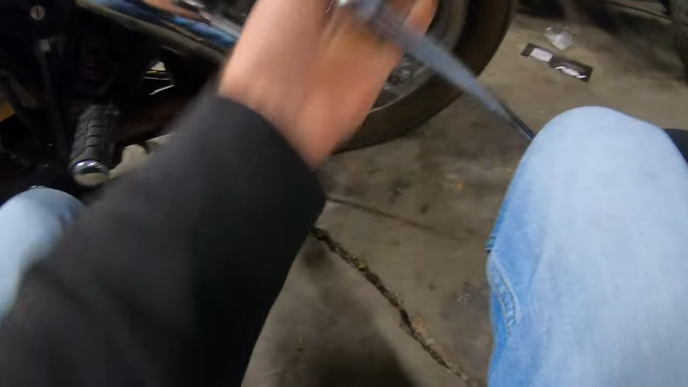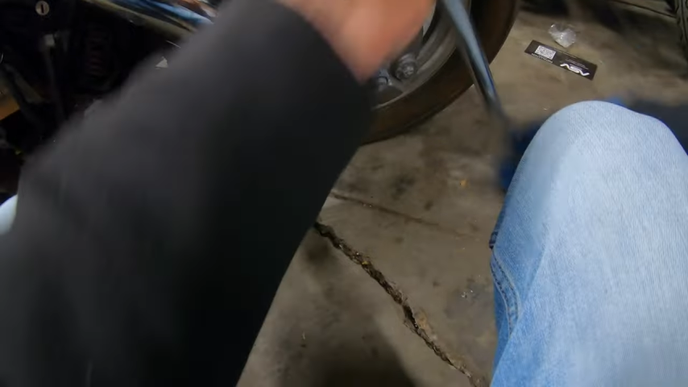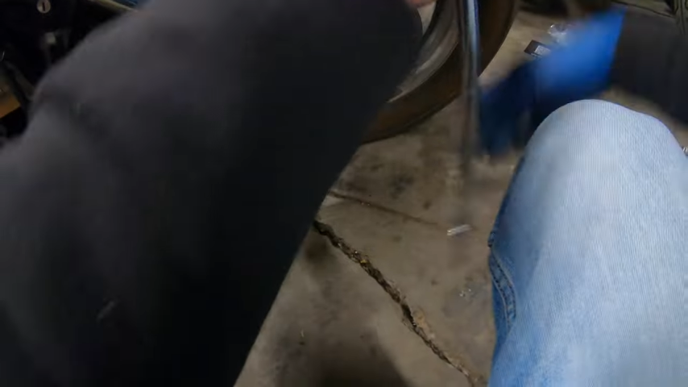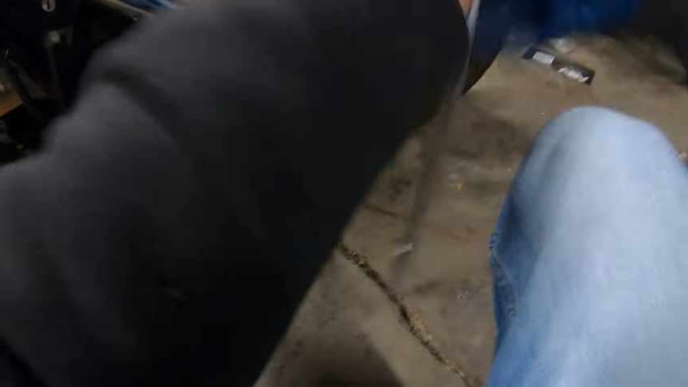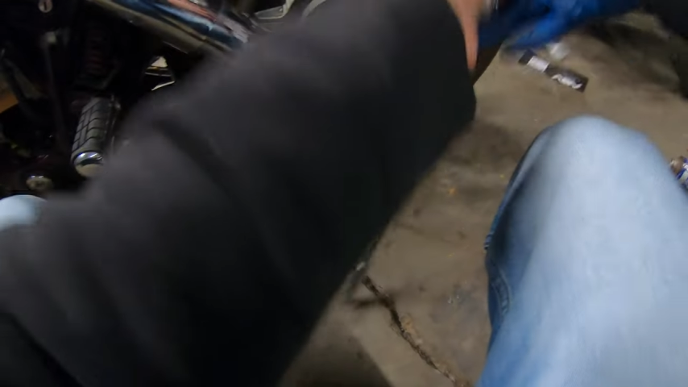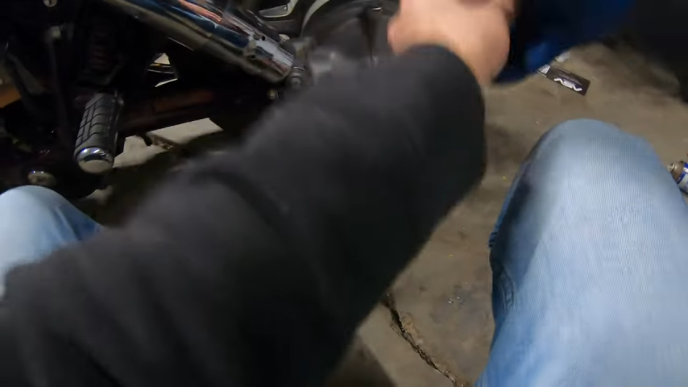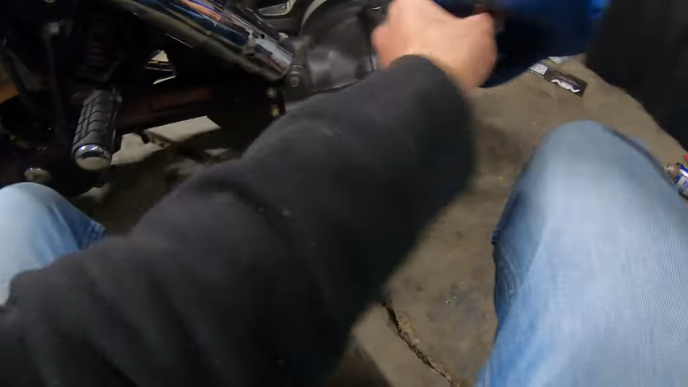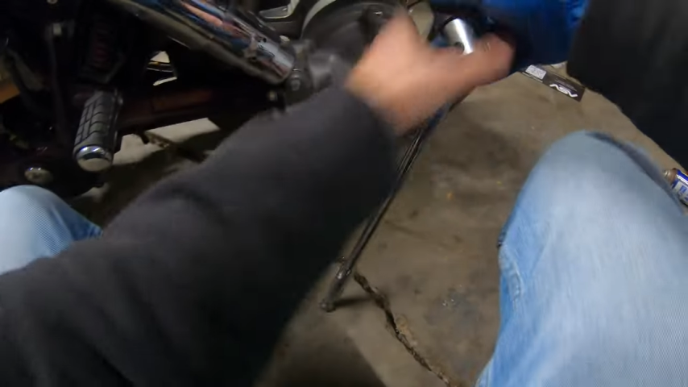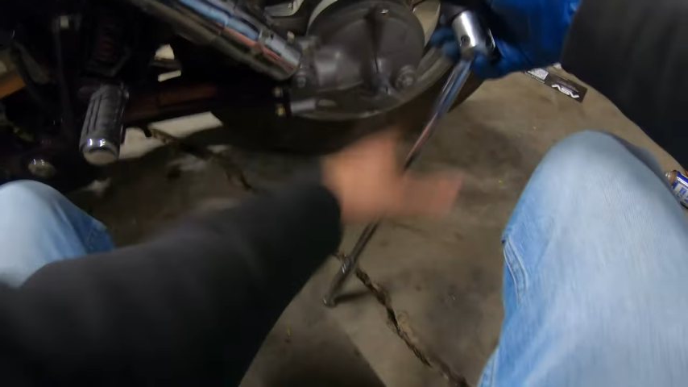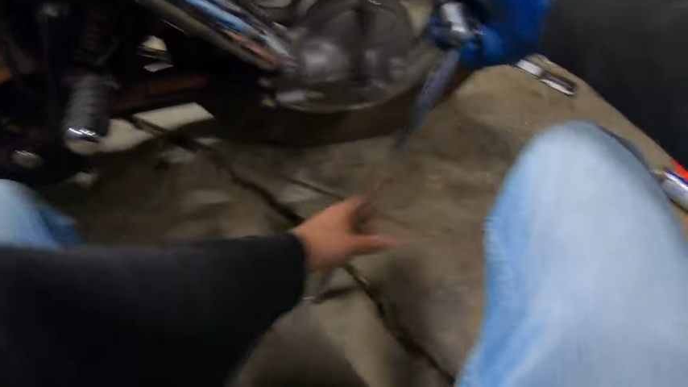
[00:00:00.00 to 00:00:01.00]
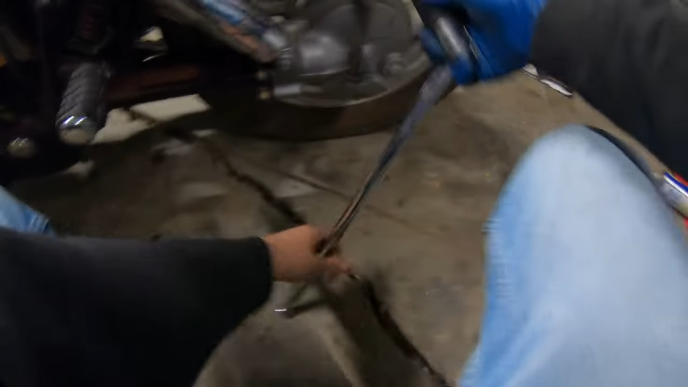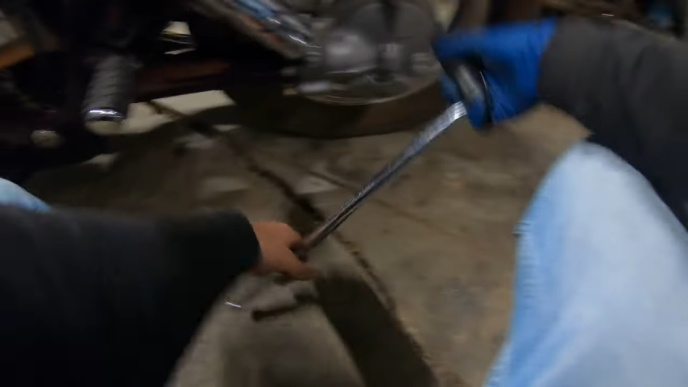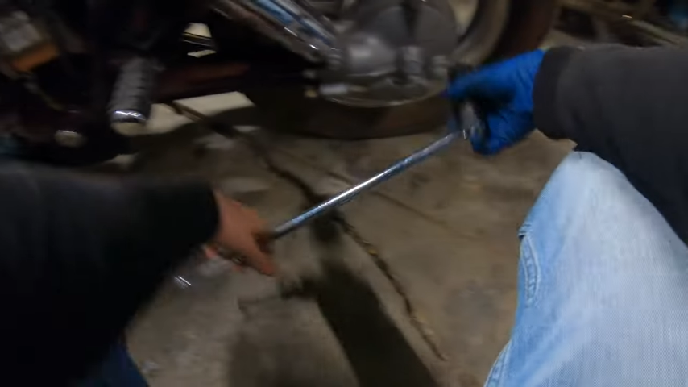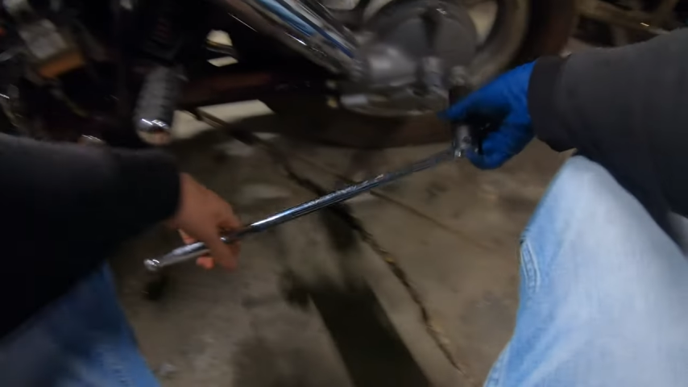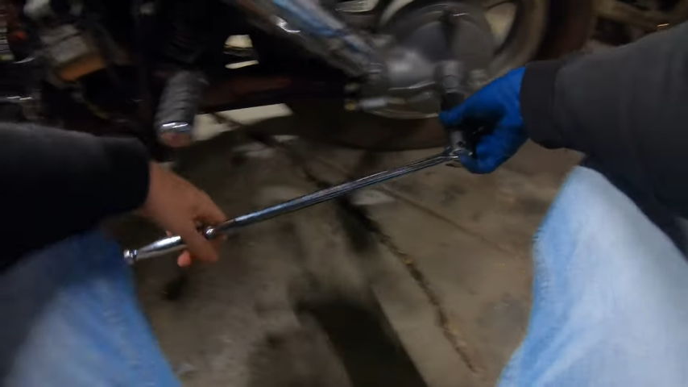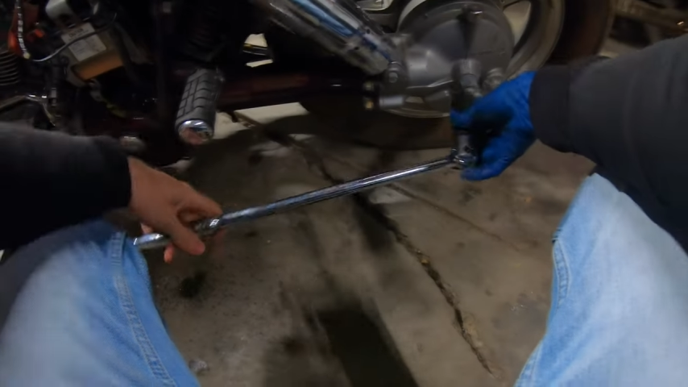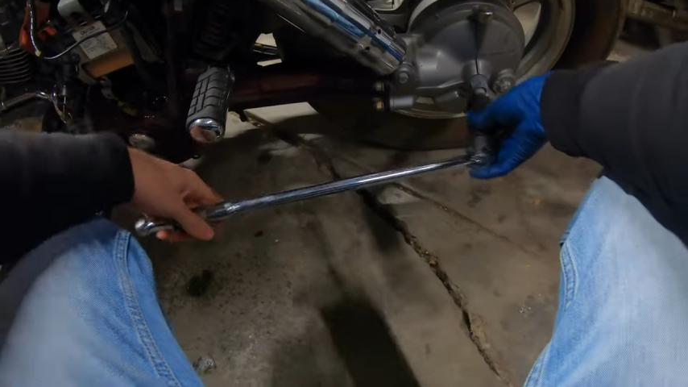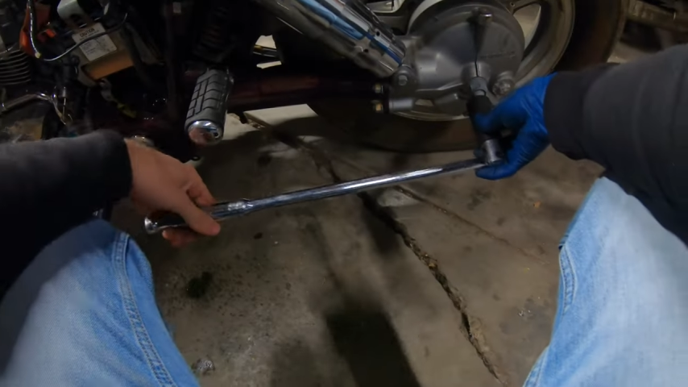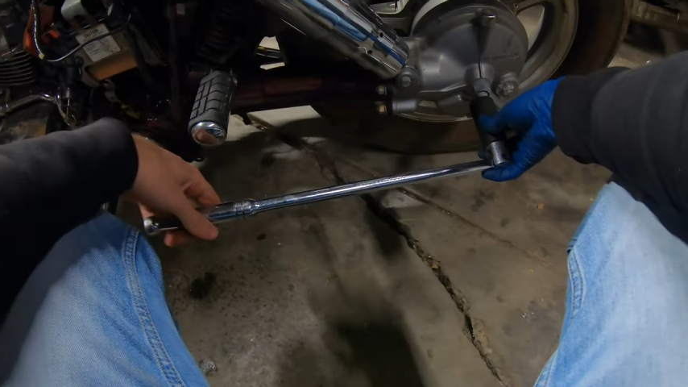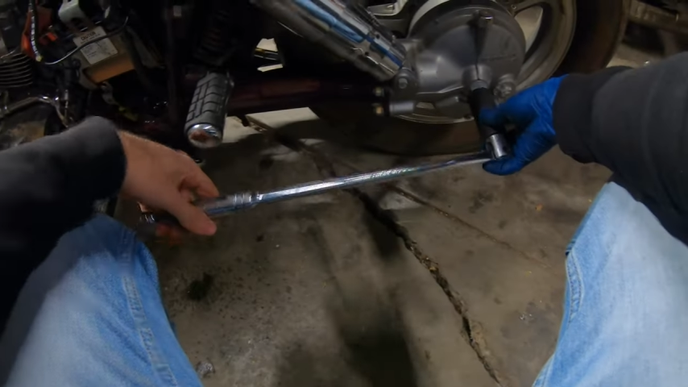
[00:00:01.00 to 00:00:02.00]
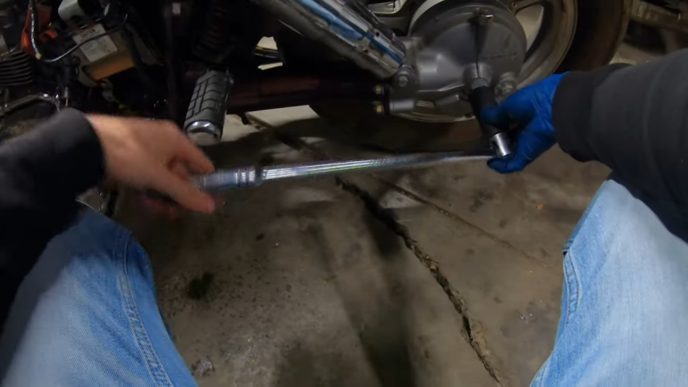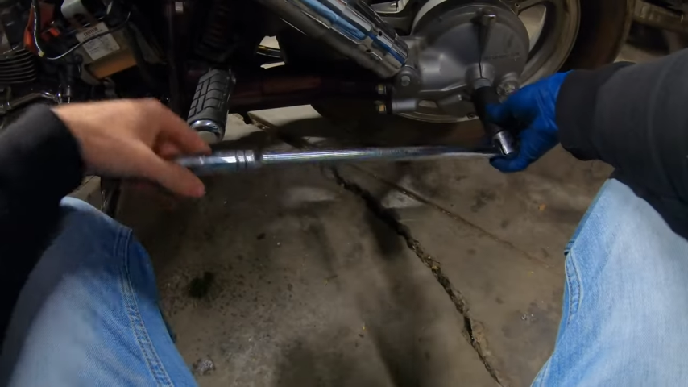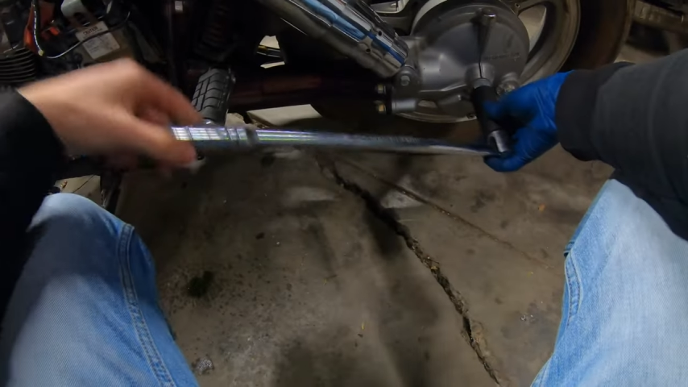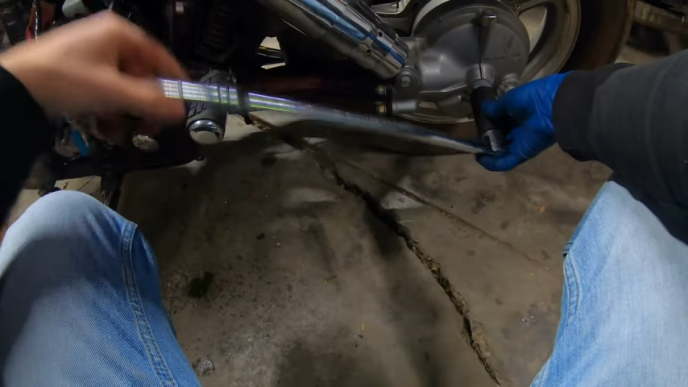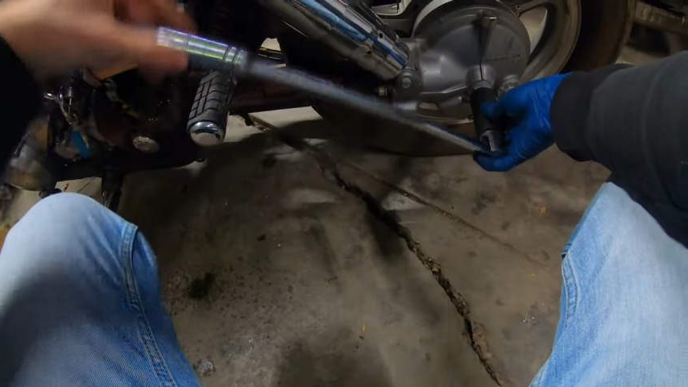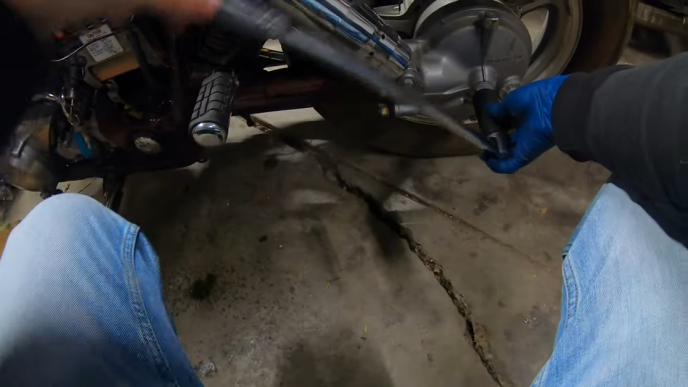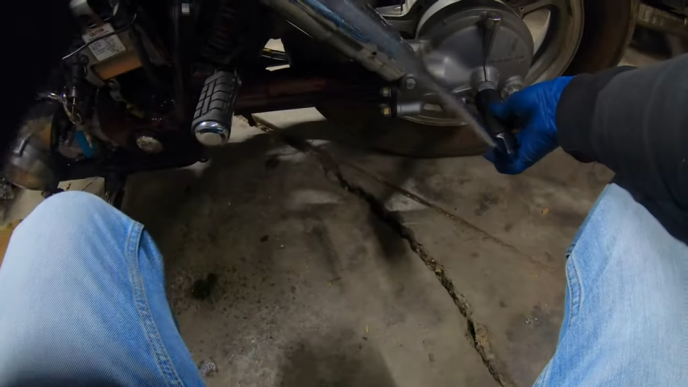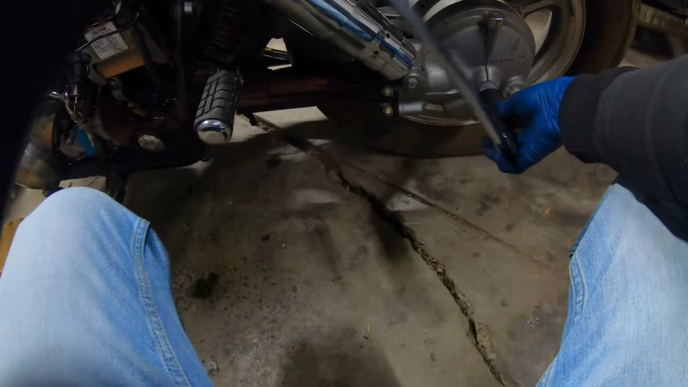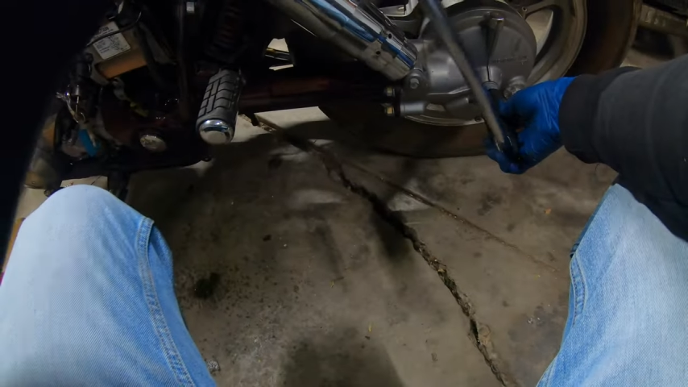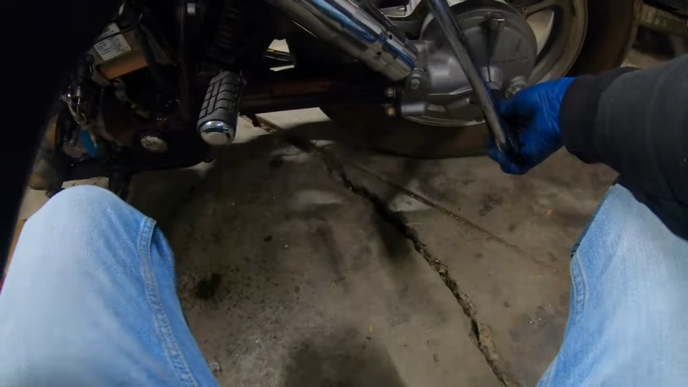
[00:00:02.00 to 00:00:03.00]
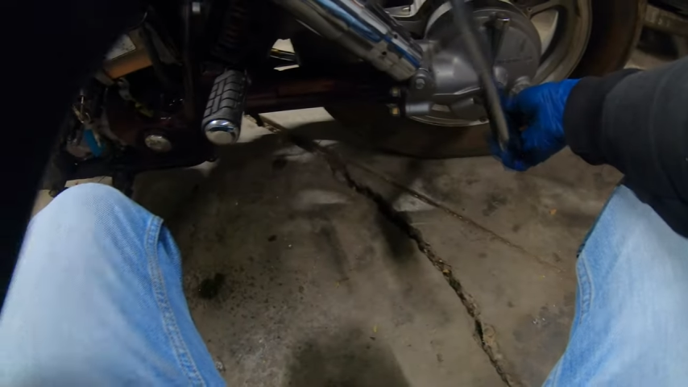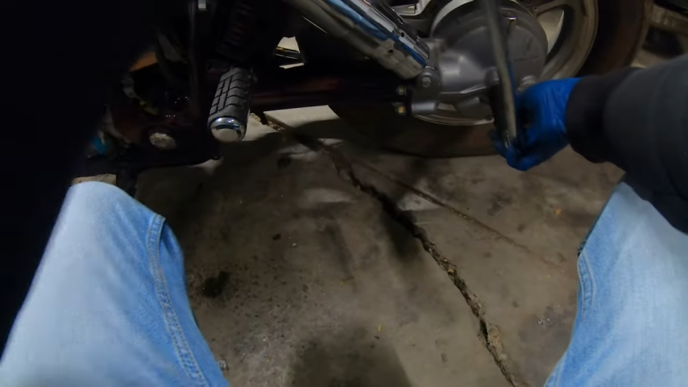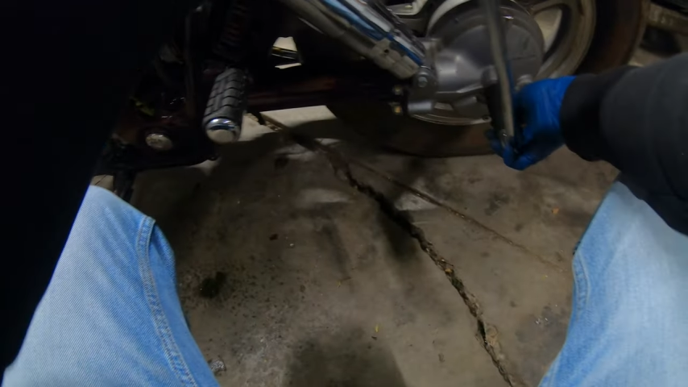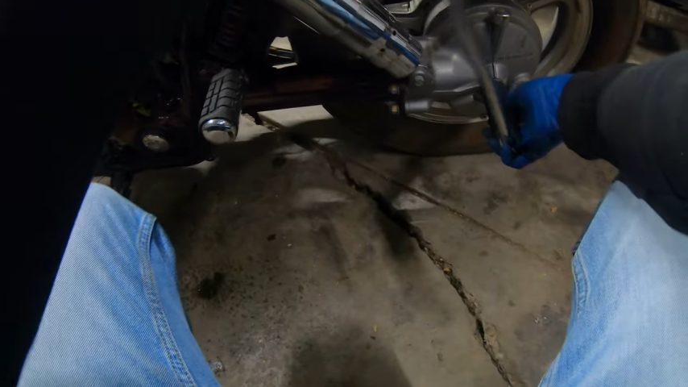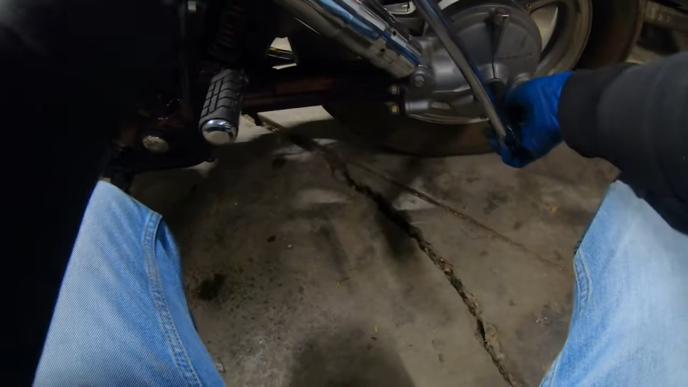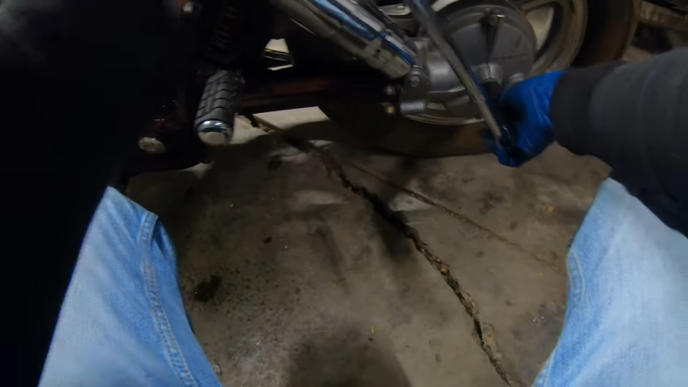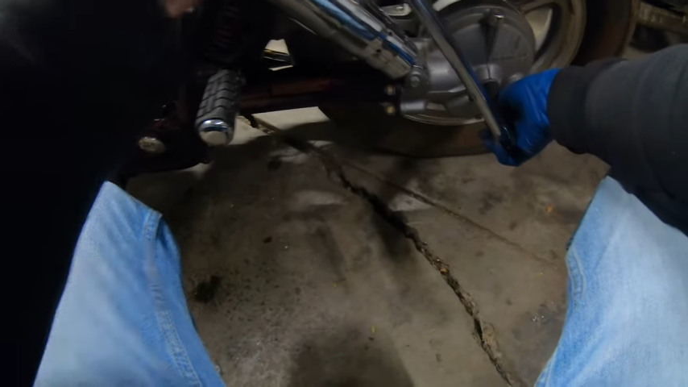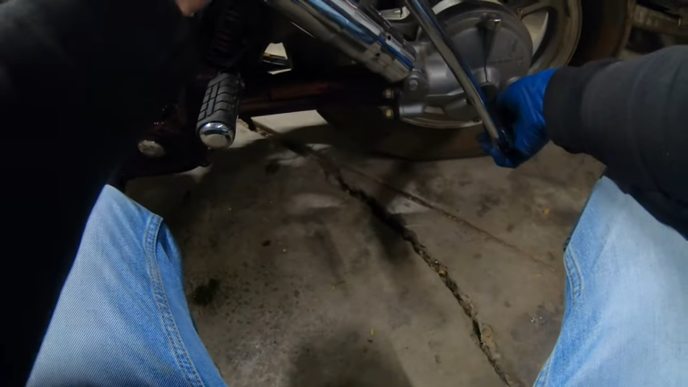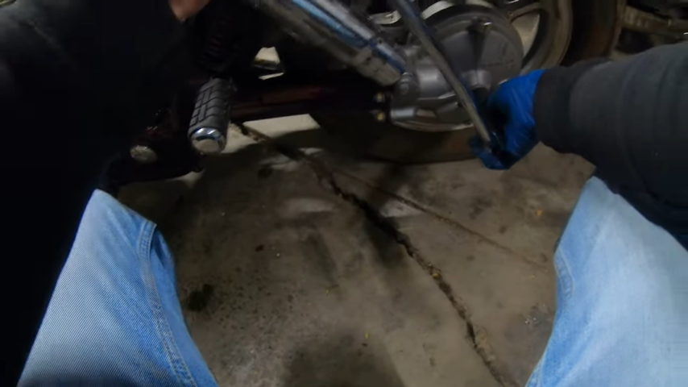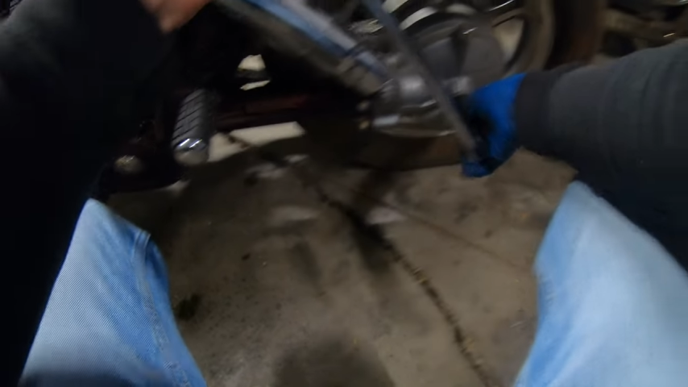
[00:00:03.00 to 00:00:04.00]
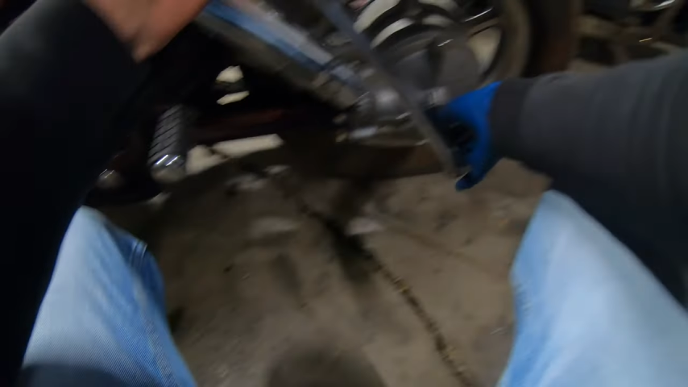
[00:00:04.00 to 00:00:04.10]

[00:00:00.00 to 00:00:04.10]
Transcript: Nobody's mouth can be seen.